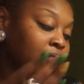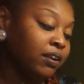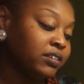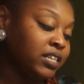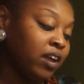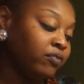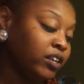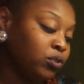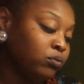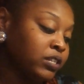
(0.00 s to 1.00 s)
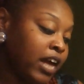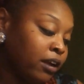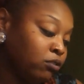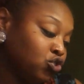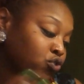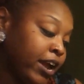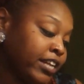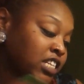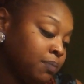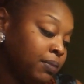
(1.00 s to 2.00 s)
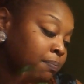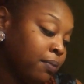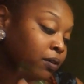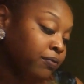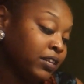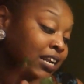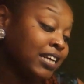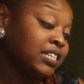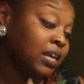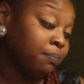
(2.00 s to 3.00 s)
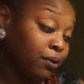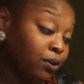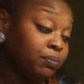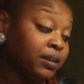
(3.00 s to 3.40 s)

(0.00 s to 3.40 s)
there's definitely new cycles trying to be birthed and i said birth